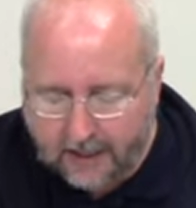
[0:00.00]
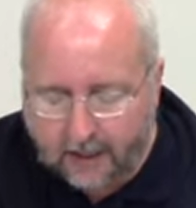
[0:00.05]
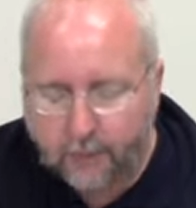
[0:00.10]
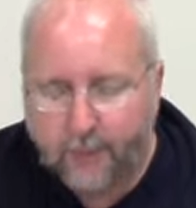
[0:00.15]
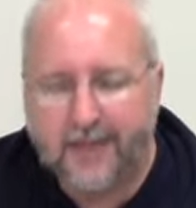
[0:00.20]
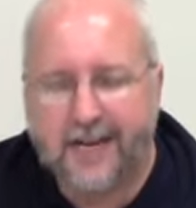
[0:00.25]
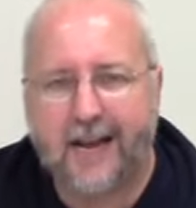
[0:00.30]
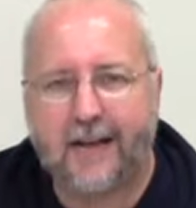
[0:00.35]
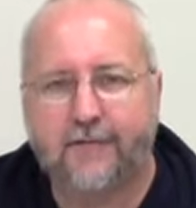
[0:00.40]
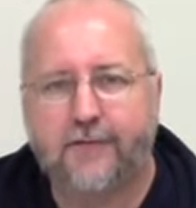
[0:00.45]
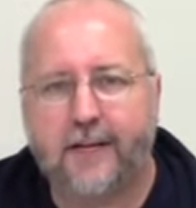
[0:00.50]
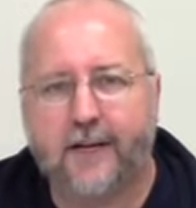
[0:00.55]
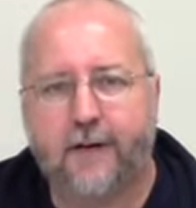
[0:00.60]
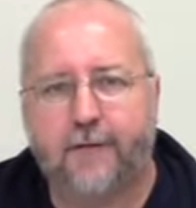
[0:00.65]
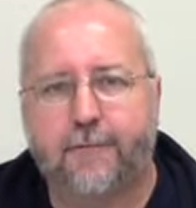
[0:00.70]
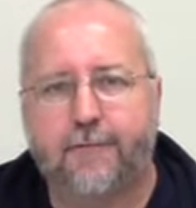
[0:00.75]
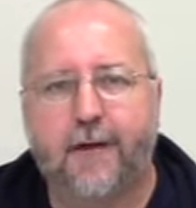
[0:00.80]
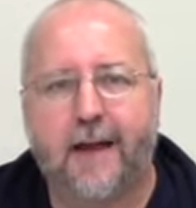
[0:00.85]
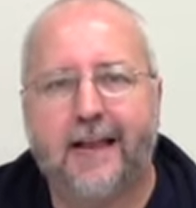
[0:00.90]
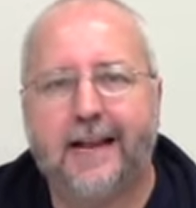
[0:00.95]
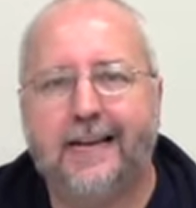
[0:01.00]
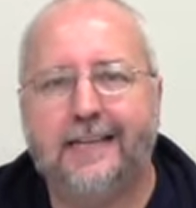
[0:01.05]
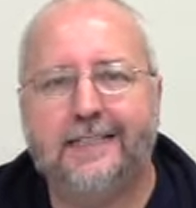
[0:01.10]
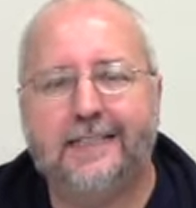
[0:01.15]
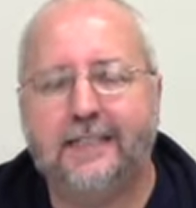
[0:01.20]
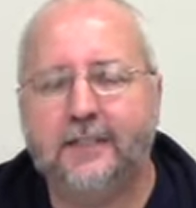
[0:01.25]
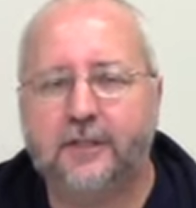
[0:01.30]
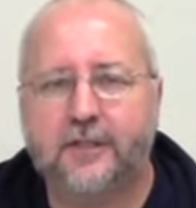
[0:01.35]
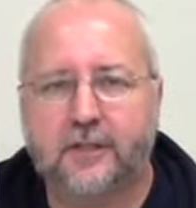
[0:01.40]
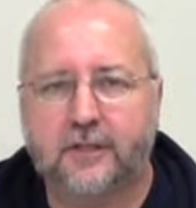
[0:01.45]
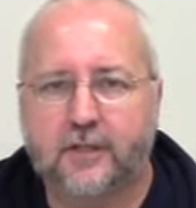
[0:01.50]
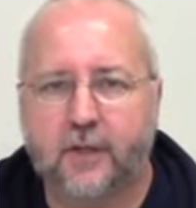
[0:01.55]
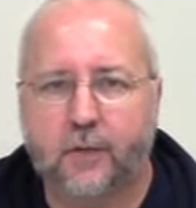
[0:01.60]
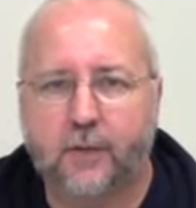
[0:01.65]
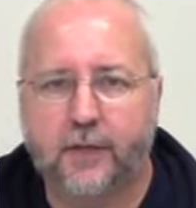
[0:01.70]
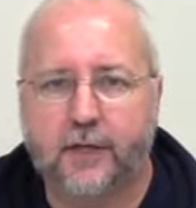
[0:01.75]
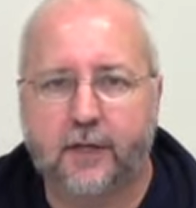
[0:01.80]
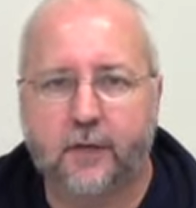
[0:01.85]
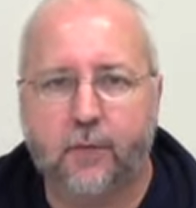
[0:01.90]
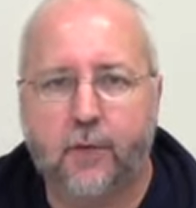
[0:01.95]
And we'd have like a Friday t-shirt that
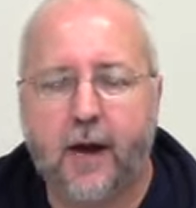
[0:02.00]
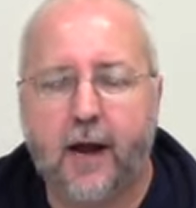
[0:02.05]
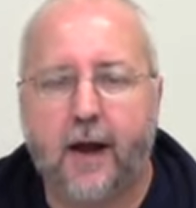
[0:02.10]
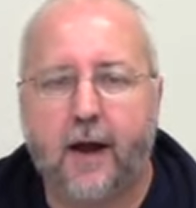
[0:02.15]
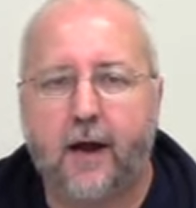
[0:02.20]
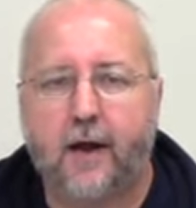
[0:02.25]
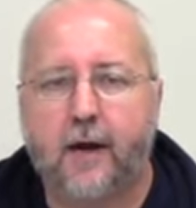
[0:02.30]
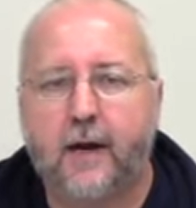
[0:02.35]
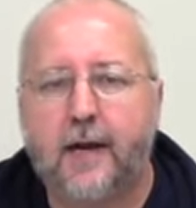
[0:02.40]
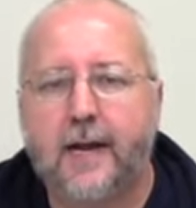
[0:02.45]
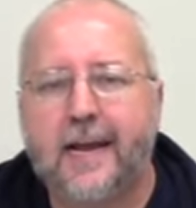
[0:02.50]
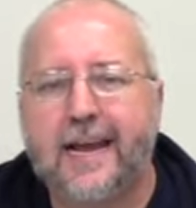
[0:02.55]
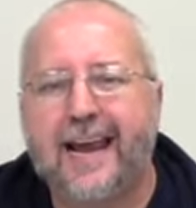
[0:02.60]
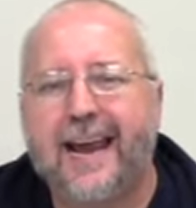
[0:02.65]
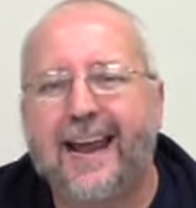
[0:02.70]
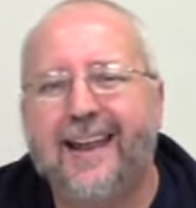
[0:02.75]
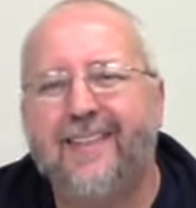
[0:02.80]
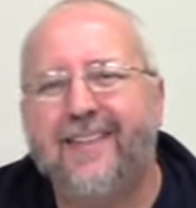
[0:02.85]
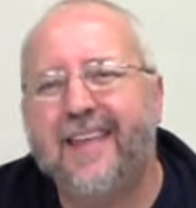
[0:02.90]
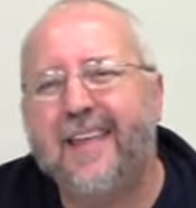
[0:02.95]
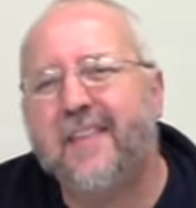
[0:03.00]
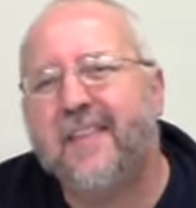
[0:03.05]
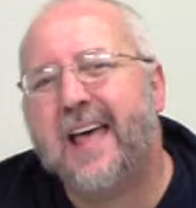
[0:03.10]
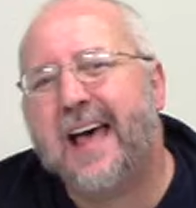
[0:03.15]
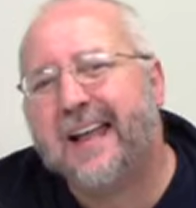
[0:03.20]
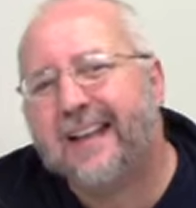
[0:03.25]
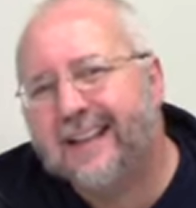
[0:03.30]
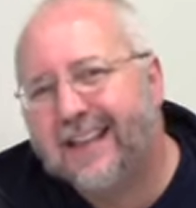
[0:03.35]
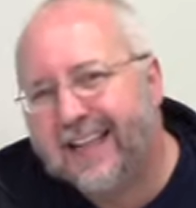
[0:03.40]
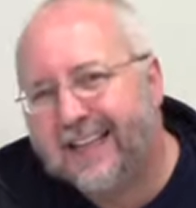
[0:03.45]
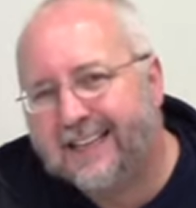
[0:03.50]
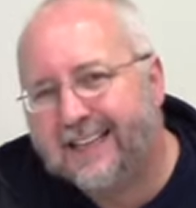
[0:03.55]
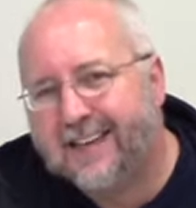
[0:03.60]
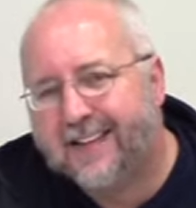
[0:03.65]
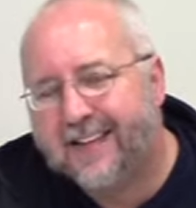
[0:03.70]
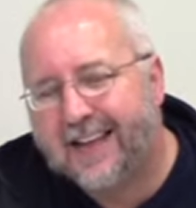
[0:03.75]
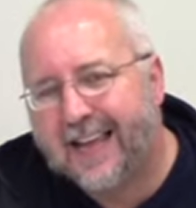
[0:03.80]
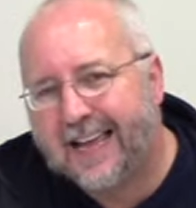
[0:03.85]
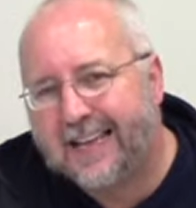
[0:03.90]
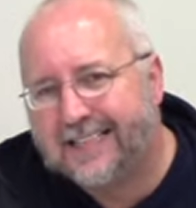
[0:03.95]
we could wear. And then that led to
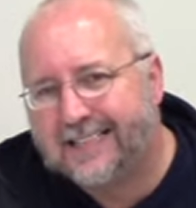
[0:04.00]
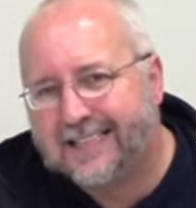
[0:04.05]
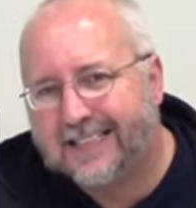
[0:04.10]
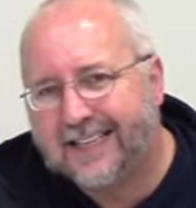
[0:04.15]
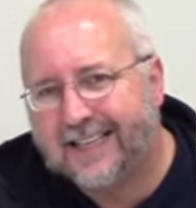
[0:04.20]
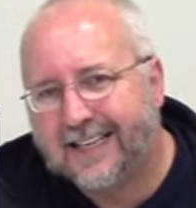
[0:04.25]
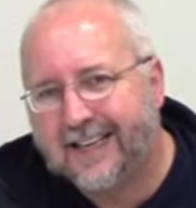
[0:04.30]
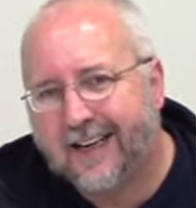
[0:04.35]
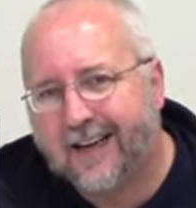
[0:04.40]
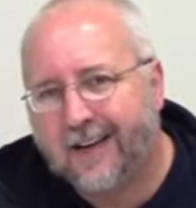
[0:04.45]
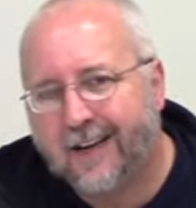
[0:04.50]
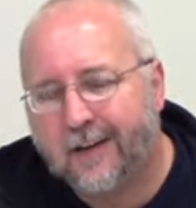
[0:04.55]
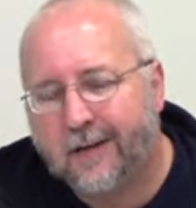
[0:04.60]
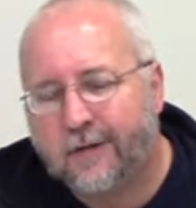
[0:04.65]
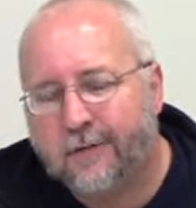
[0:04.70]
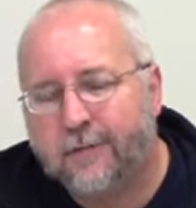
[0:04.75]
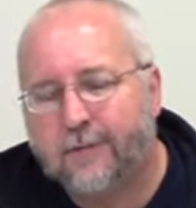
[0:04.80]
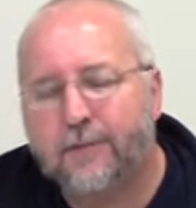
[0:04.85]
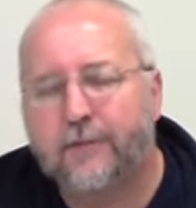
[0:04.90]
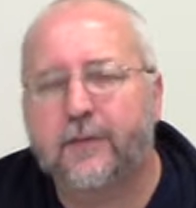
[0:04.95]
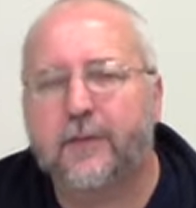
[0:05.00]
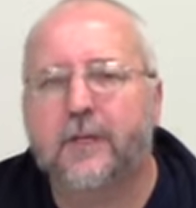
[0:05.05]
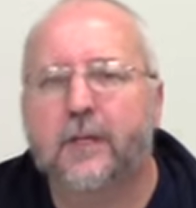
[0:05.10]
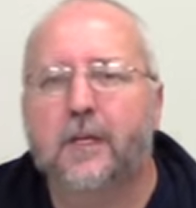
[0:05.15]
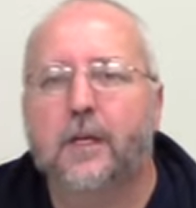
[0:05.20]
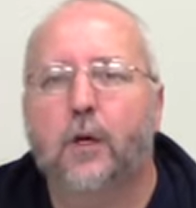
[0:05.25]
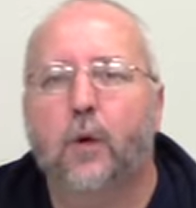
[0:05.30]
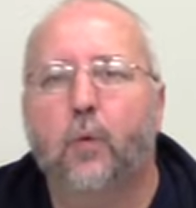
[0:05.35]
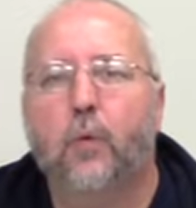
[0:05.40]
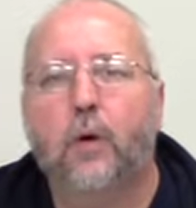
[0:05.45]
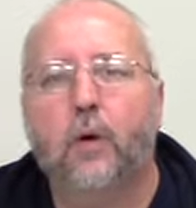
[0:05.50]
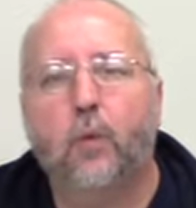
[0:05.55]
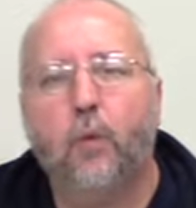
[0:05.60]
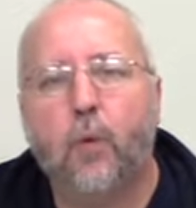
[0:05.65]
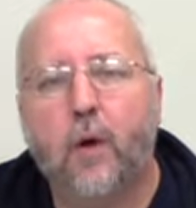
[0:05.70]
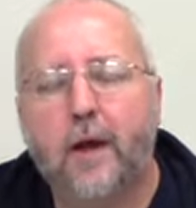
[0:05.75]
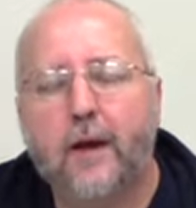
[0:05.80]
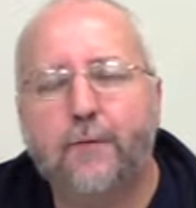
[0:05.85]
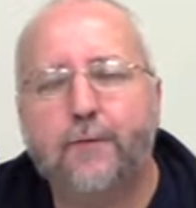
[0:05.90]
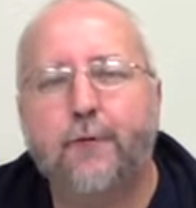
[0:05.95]
the idea of, well,
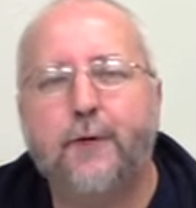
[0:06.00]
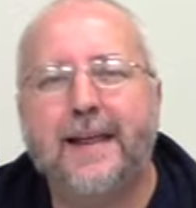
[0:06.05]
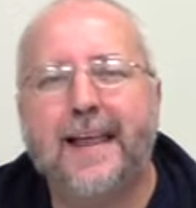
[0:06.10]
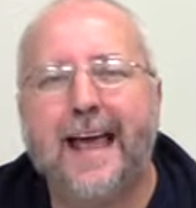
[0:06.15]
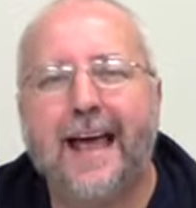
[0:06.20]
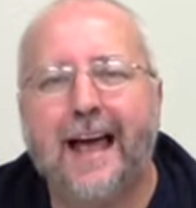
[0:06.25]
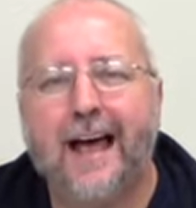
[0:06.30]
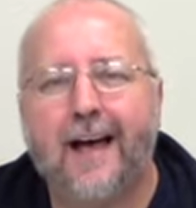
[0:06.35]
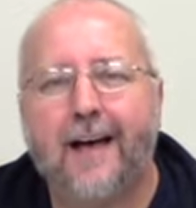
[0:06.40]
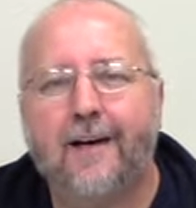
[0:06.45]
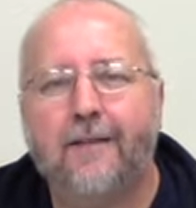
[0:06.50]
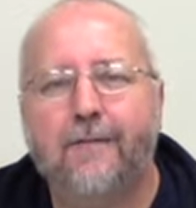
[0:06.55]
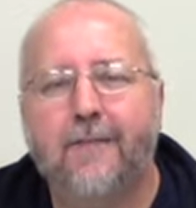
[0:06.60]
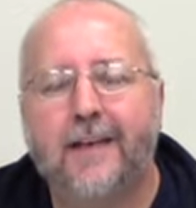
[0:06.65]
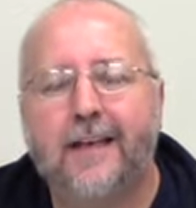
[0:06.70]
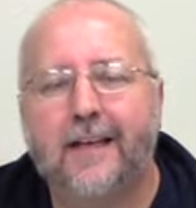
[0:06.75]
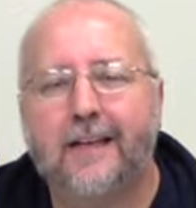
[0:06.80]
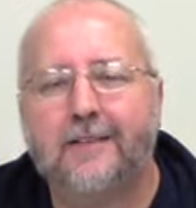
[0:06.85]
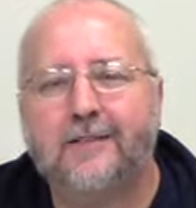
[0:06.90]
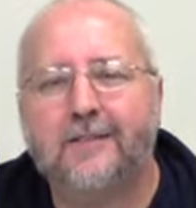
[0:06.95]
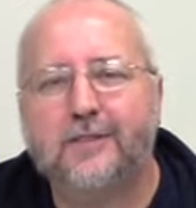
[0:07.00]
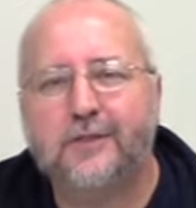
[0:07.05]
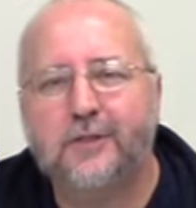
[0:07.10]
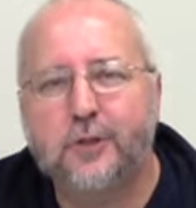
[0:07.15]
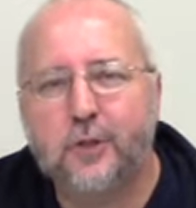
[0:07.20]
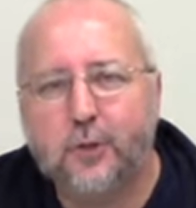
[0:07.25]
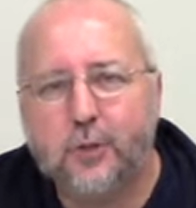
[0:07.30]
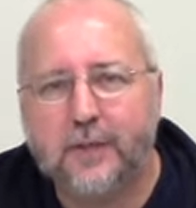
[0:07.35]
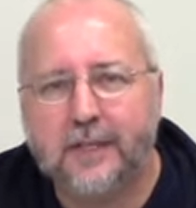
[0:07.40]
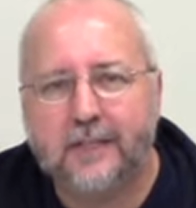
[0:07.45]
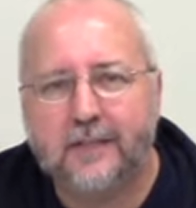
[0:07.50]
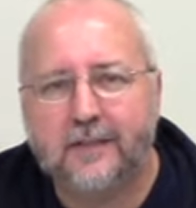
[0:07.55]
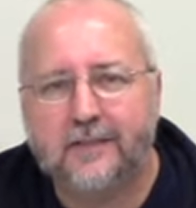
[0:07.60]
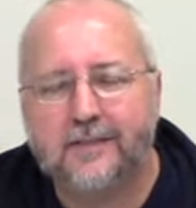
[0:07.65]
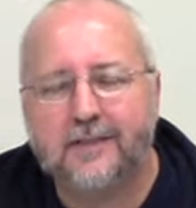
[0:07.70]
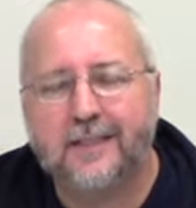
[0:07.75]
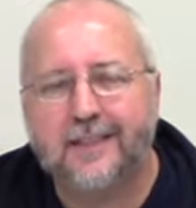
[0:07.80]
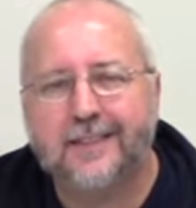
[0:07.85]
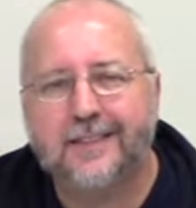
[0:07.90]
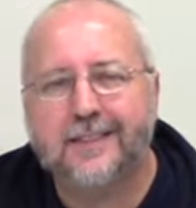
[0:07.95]
what if we have
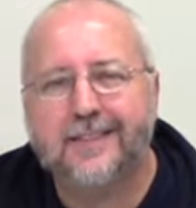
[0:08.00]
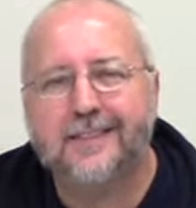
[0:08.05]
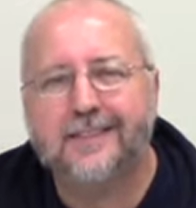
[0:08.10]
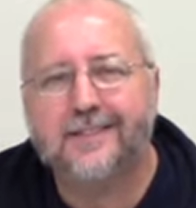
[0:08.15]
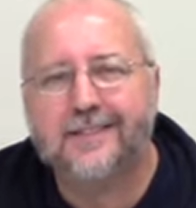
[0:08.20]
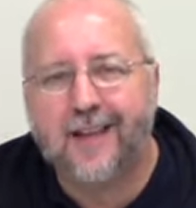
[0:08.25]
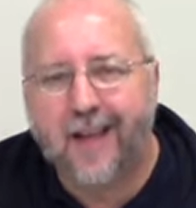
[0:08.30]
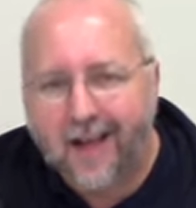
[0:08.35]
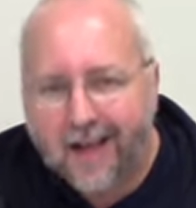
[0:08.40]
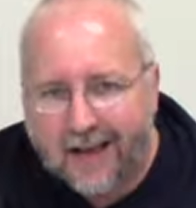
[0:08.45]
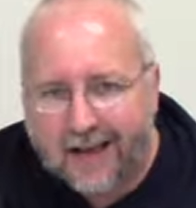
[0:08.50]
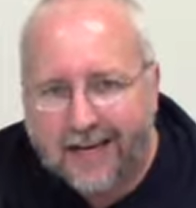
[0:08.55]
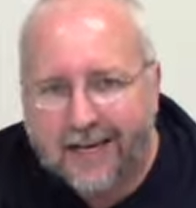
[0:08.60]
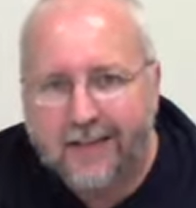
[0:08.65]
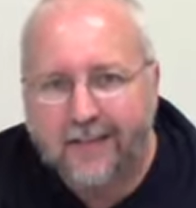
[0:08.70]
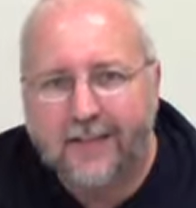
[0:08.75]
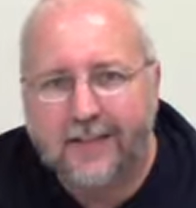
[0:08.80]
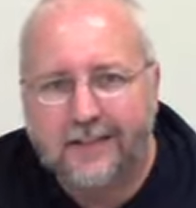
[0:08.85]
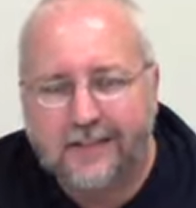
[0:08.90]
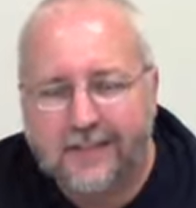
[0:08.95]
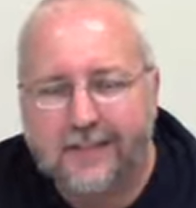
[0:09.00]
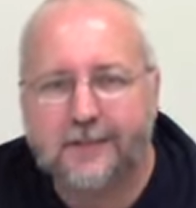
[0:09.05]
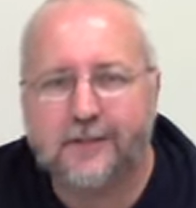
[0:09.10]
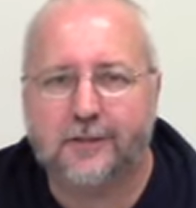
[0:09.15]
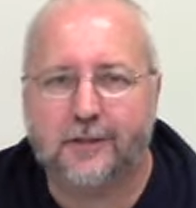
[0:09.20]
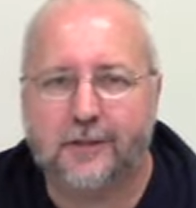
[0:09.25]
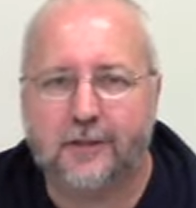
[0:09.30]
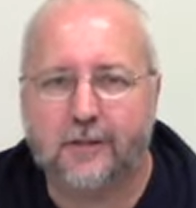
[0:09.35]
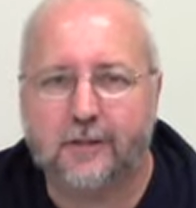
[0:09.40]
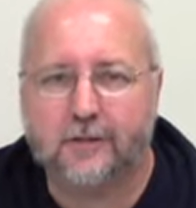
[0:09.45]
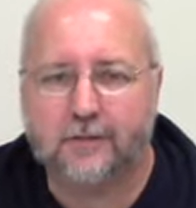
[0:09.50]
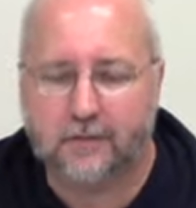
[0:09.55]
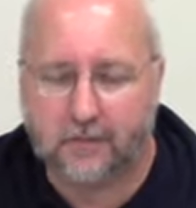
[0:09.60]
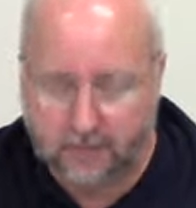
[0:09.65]
students design the t-shirt?